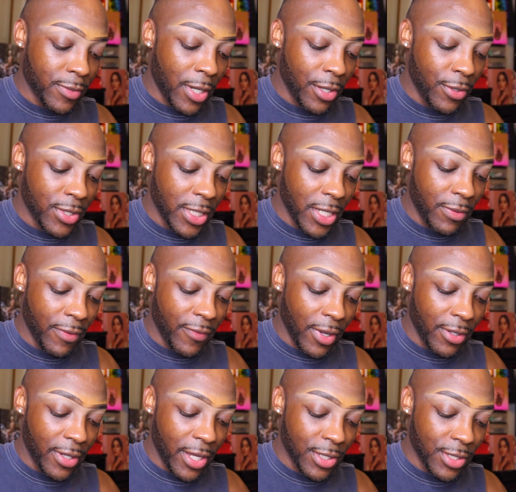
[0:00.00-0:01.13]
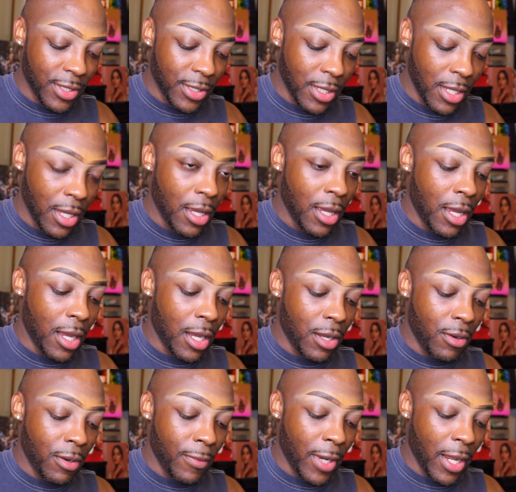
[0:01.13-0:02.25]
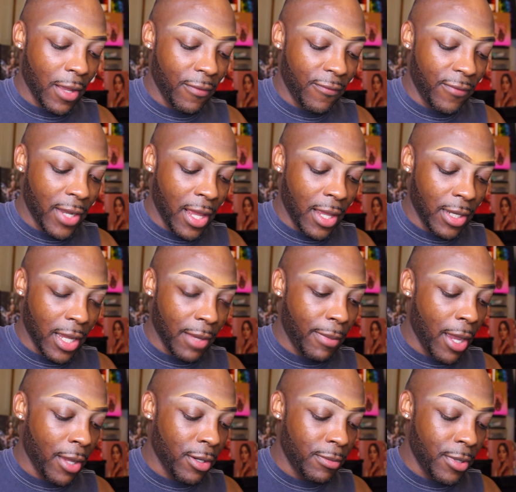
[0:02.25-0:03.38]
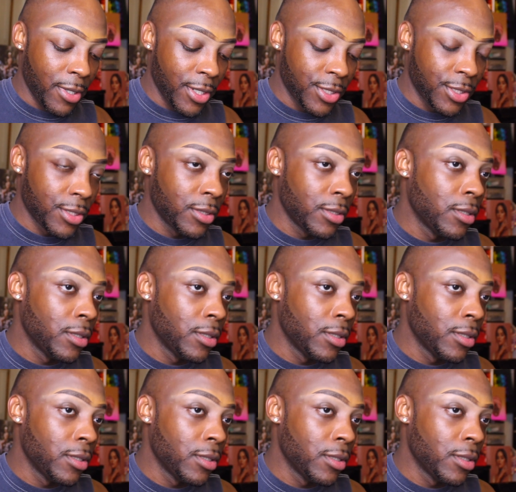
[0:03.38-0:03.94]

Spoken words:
When I use liquid foundations, I go in with like a flat, like painter brush.